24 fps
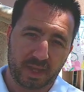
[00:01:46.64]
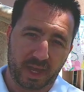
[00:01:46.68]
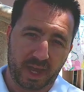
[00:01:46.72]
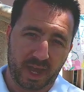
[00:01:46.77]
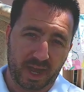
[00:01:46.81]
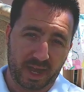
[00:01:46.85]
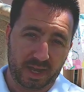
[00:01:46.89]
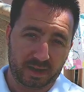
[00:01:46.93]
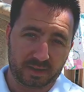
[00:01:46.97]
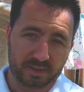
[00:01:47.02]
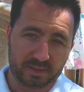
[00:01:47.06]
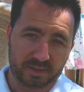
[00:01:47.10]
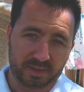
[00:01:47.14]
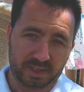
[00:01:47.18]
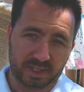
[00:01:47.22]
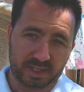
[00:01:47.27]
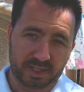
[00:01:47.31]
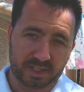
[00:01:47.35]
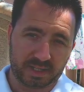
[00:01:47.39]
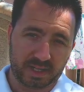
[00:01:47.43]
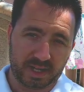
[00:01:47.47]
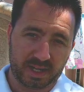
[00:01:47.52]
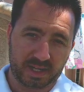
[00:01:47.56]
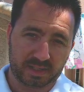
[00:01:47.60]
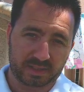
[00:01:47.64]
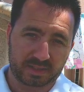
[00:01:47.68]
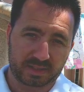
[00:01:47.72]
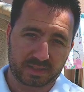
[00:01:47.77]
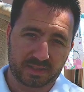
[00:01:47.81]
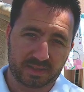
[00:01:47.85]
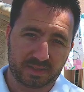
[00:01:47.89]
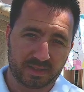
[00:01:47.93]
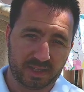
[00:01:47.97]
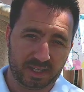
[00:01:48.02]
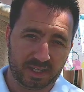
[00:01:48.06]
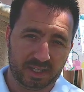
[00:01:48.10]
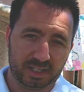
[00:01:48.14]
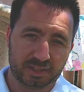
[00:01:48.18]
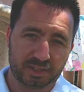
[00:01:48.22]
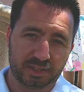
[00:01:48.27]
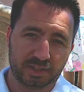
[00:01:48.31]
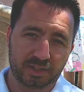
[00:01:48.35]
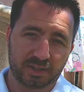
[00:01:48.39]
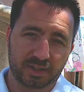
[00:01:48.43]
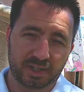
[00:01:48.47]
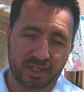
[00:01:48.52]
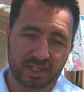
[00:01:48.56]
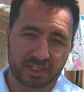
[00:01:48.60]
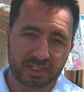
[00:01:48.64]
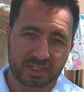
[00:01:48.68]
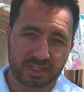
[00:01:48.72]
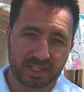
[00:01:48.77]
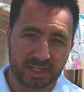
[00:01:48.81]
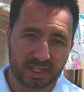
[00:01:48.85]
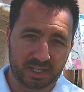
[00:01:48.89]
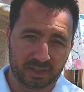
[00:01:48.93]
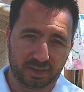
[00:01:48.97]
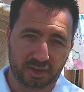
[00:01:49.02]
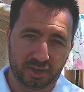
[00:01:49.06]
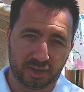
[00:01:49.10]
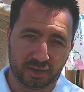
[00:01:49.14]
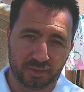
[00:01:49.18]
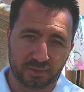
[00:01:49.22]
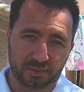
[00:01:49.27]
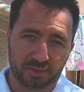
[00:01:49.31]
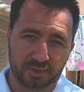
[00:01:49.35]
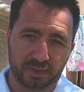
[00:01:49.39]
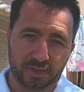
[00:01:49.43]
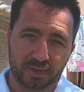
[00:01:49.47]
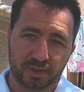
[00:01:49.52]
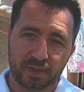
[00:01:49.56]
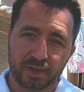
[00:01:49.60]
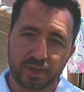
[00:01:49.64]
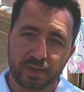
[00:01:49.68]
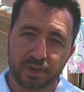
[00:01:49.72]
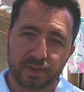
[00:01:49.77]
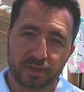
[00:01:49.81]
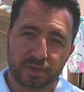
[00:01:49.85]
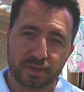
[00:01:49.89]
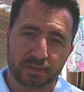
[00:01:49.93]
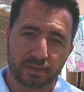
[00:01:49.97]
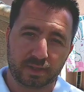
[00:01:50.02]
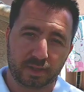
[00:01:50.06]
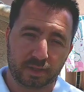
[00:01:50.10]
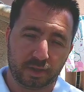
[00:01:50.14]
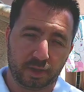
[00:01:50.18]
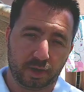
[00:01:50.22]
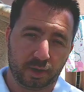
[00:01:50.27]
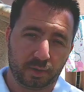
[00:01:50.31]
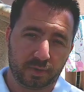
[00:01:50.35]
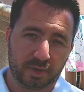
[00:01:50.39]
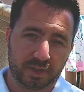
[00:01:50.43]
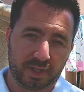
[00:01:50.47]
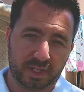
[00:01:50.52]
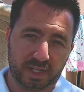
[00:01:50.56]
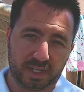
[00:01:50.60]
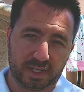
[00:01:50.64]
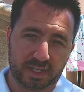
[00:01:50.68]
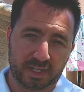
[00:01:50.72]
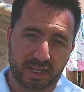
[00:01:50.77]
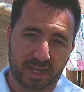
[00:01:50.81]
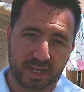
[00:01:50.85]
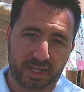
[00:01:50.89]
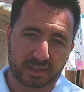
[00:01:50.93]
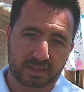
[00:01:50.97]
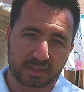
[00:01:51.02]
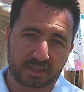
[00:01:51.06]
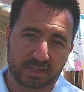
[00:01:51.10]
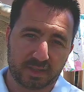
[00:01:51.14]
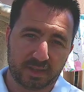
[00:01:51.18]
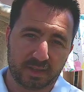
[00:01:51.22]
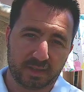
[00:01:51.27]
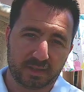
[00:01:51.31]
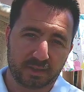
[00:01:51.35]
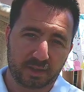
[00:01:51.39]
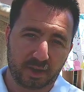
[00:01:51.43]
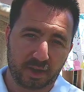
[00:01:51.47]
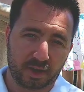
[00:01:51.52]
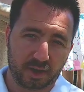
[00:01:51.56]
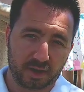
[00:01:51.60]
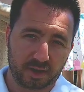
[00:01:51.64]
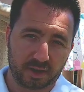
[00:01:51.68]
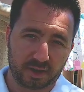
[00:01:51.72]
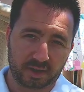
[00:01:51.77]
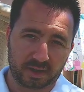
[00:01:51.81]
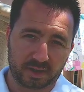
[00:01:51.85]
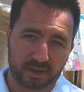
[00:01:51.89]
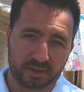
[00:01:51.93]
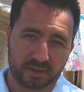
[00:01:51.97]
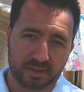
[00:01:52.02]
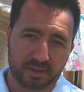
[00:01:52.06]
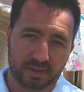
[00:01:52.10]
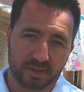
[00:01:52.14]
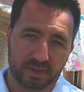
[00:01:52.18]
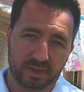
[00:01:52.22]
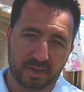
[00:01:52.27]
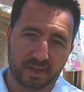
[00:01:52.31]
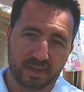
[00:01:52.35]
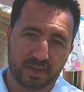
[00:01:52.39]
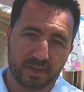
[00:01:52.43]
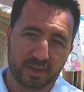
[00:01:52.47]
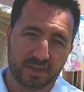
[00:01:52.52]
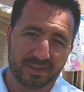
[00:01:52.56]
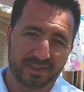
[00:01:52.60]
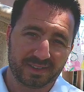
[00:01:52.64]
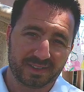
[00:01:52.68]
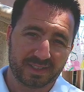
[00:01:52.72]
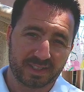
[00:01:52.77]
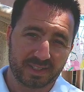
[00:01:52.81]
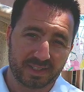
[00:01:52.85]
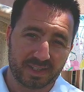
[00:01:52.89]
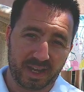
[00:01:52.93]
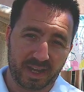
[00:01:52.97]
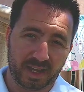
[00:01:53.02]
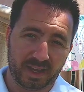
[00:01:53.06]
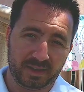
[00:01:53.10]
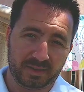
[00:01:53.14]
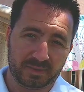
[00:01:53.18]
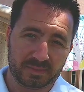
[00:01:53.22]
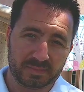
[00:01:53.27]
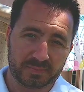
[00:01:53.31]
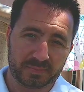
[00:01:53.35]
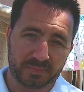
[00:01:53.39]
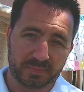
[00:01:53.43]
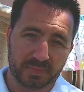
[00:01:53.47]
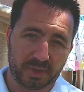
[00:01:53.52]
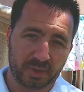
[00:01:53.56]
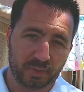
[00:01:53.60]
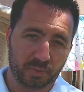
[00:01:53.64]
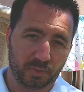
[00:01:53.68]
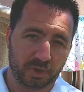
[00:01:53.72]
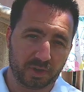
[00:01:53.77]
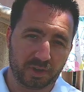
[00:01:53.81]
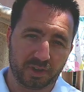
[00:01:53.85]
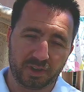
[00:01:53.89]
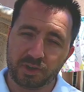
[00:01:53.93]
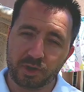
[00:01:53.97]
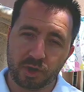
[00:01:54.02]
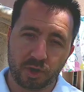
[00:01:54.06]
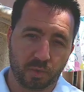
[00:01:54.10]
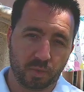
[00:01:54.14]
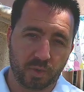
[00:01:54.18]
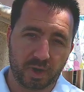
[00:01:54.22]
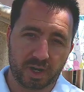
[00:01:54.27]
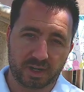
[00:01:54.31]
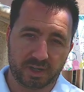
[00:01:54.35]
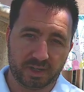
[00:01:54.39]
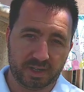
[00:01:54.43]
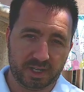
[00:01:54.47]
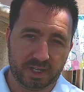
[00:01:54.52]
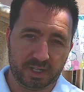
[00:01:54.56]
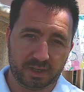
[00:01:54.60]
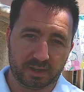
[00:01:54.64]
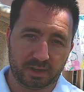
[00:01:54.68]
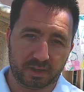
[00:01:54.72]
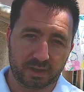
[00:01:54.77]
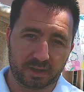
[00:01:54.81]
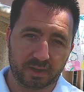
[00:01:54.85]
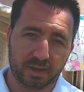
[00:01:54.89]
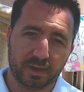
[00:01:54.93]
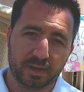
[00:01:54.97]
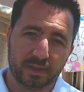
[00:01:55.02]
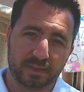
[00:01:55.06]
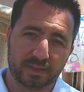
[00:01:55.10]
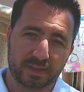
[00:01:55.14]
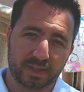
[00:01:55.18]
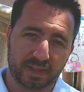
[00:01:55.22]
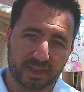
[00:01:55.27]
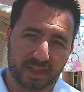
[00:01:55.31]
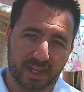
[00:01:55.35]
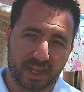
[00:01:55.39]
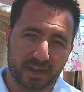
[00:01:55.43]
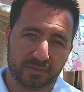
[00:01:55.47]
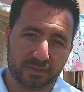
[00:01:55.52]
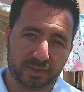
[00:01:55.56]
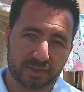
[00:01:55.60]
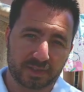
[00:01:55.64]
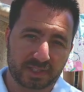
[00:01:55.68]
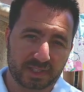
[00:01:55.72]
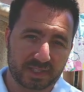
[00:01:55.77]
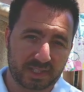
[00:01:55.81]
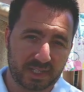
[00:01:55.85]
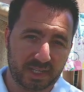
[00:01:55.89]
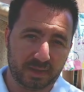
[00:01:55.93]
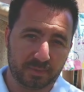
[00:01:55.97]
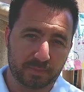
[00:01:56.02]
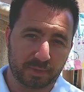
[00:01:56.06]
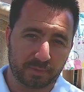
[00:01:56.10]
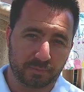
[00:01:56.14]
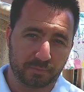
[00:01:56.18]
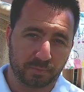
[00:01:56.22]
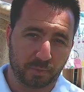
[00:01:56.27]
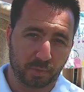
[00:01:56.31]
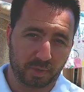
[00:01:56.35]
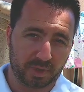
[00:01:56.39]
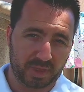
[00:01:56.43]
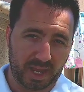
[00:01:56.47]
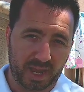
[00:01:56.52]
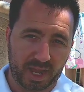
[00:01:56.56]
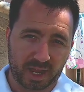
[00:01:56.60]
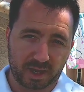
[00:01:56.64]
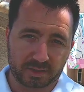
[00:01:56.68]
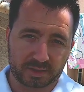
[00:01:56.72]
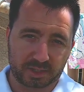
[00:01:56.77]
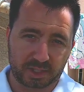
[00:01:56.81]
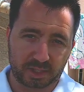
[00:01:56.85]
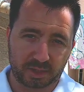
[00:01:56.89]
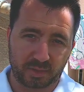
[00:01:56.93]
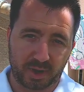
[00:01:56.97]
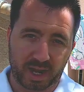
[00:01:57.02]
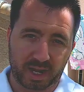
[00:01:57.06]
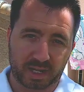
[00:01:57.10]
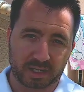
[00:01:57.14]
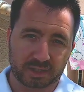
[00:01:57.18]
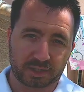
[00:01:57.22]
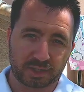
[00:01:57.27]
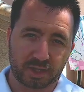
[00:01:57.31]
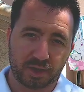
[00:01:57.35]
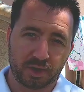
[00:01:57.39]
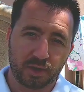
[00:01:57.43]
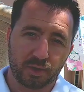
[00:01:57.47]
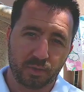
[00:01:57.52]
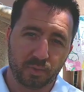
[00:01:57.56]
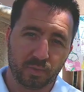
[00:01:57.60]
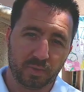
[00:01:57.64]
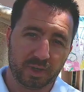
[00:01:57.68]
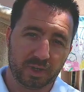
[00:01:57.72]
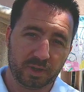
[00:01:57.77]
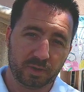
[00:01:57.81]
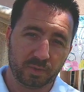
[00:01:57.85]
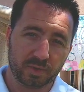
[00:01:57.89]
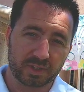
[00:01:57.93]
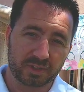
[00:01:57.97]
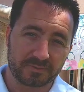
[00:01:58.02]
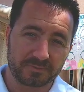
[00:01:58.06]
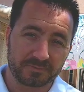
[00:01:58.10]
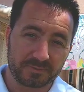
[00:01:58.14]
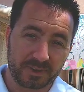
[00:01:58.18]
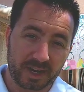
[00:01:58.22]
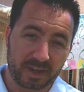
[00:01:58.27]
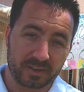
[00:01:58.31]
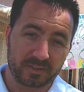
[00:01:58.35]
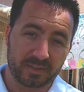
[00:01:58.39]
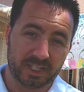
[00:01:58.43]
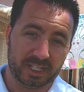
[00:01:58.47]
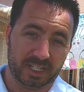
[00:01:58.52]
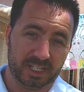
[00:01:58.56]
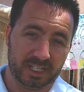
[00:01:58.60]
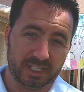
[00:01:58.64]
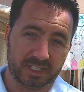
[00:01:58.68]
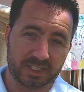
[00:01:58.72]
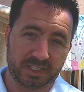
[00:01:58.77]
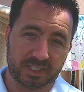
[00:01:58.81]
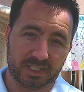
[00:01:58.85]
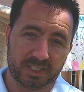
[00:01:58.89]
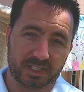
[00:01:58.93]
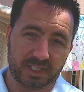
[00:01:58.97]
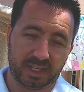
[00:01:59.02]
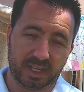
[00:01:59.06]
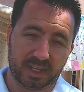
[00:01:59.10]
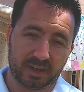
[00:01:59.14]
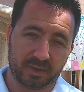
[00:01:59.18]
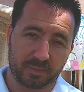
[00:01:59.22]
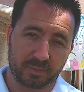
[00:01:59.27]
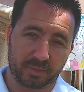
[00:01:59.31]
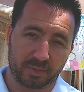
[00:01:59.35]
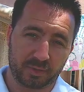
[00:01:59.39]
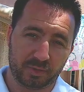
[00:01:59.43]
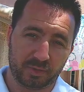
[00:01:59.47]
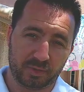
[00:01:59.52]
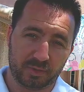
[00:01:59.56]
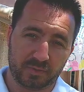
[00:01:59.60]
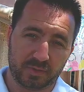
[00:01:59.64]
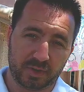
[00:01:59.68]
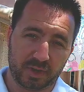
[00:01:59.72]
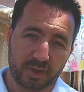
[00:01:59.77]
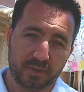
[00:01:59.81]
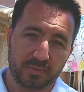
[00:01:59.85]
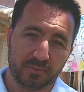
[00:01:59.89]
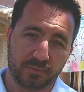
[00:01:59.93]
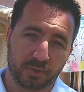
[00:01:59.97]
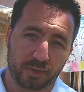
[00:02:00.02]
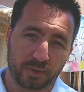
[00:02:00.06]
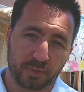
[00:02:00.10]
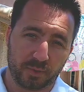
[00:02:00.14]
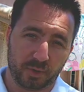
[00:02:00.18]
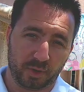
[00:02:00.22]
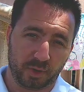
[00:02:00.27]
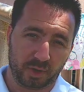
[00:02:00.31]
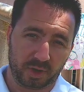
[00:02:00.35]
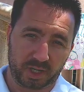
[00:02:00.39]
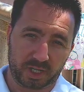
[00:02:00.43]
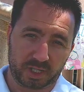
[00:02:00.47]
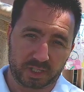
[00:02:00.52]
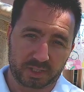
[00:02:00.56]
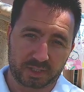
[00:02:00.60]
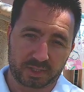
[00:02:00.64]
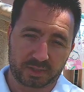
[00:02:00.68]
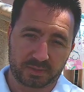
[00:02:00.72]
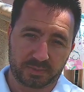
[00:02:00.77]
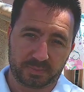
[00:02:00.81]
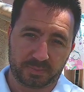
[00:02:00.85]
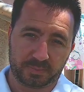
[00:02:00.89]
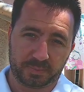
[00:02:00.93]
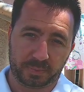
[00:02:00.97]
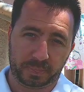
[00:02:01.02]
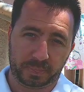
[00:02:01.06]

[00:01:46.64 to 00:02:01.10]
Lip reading: The higher the index, the easier it is to get a loan. The lower the index, the harder. Today, we're nowhere near the levels seen before the housing crash when it was very easy to get approved for a mortgage.